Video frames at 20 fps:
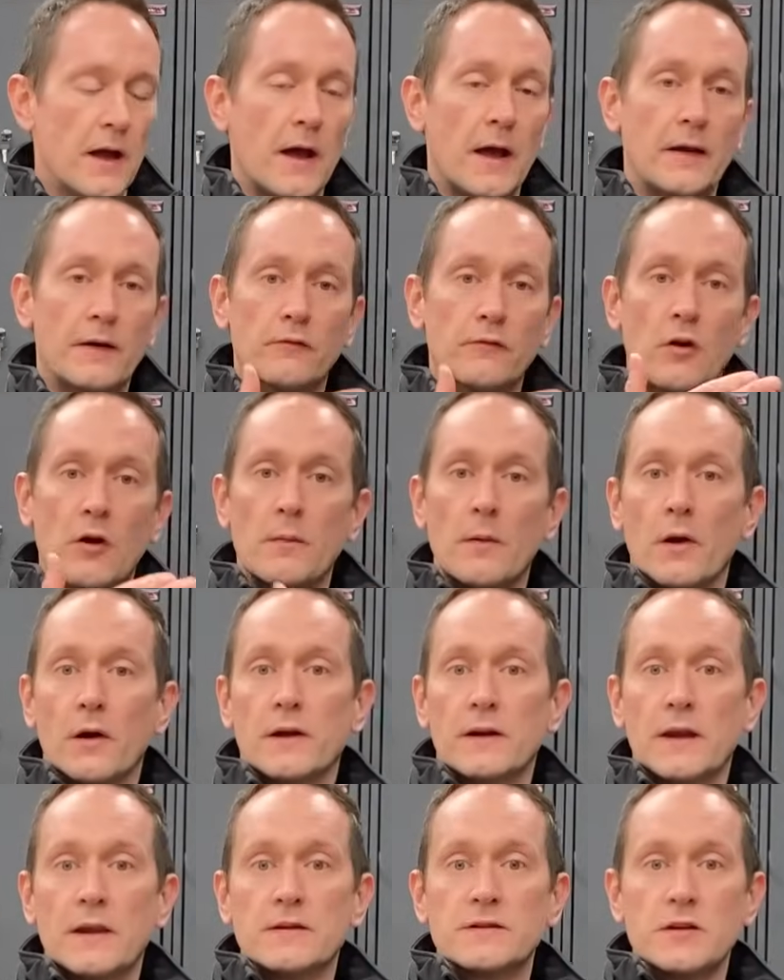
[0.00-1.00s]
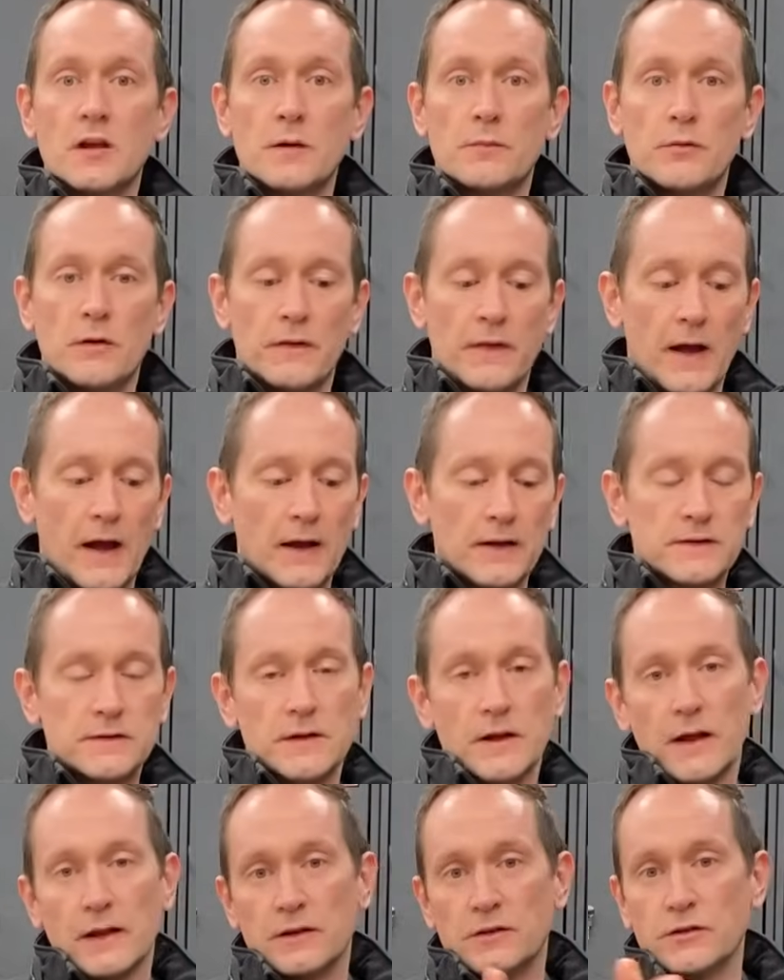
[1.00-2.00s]
and the robot can interpret
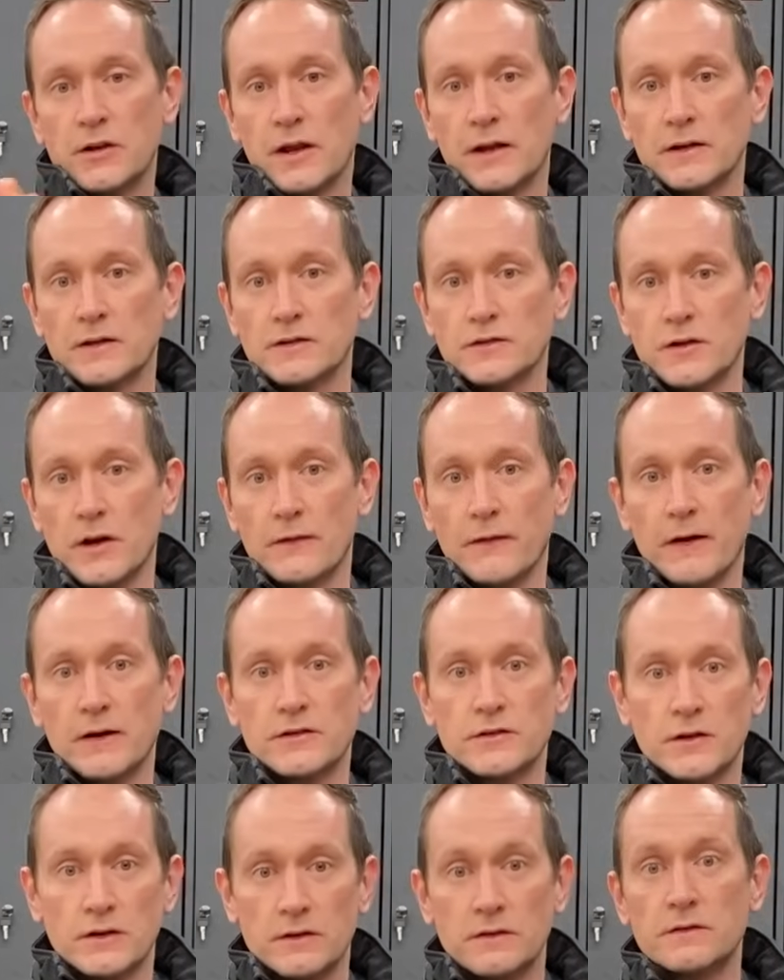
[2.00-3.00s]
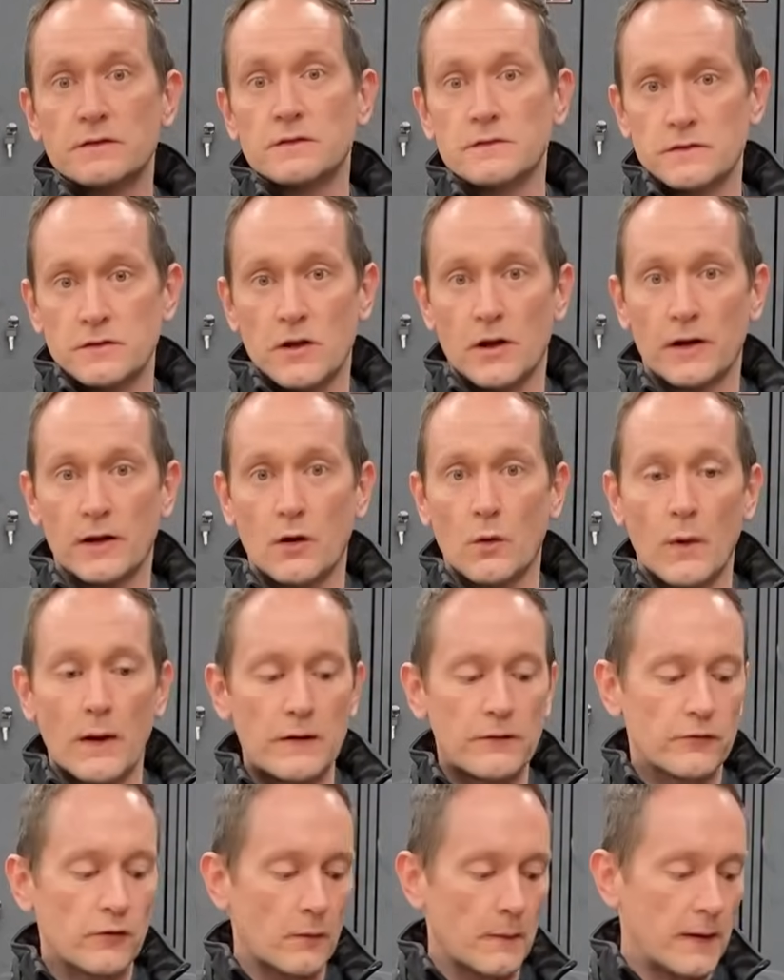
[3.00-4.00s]
that and change direction, turning away
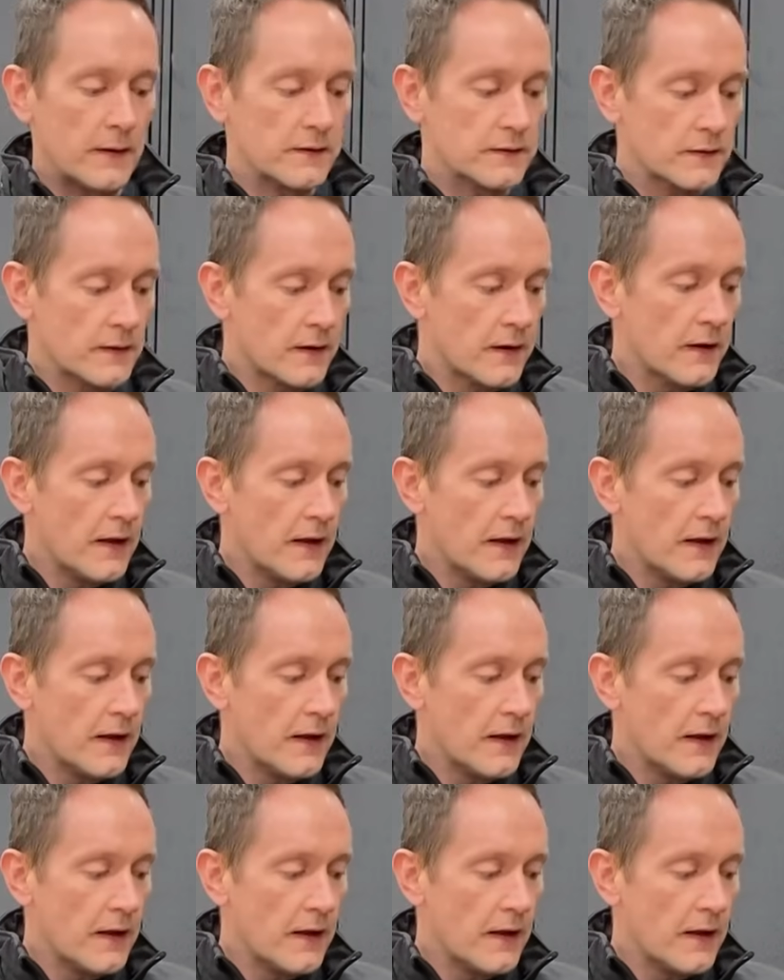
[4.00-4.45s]
from it.